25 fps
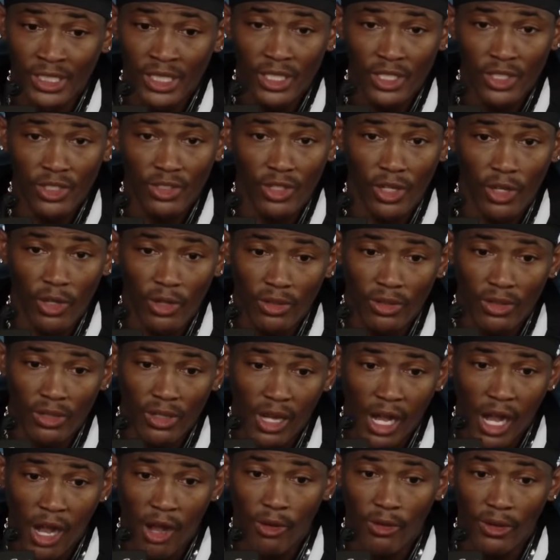You know,
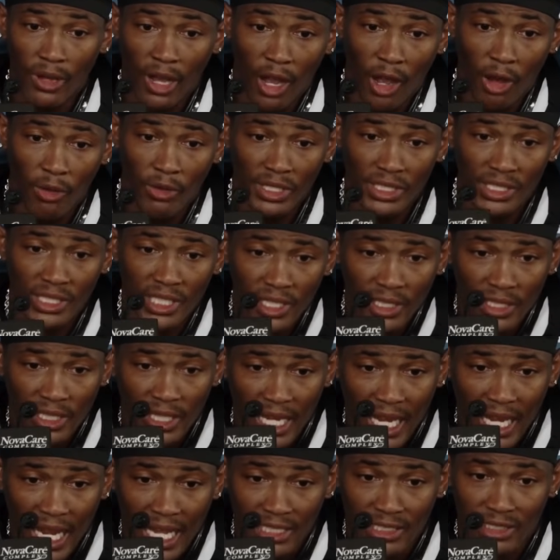I always tell the
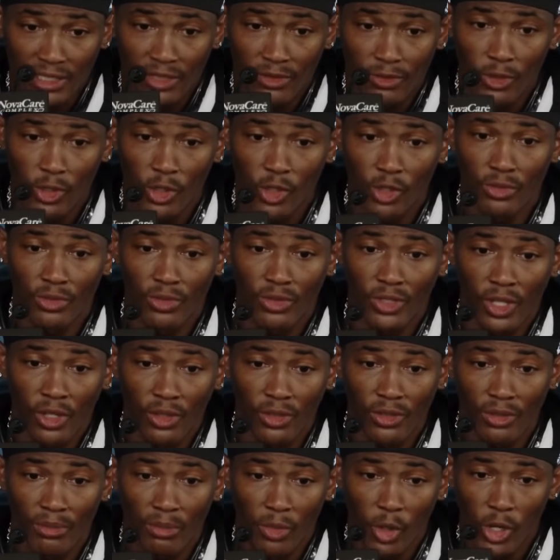guys in the room, you
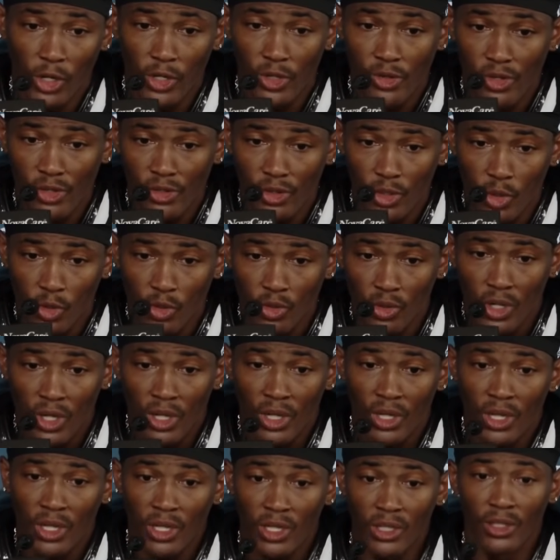know, the more you can do,
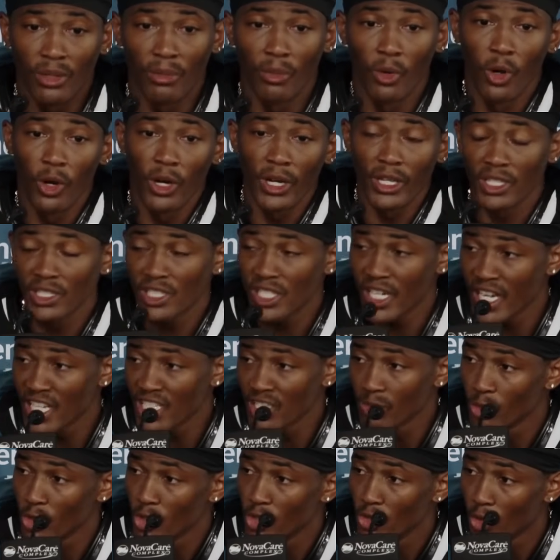the more
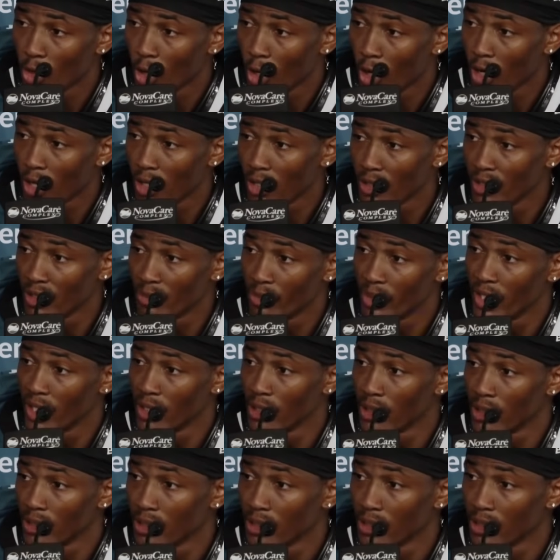interchangeable you are, the better.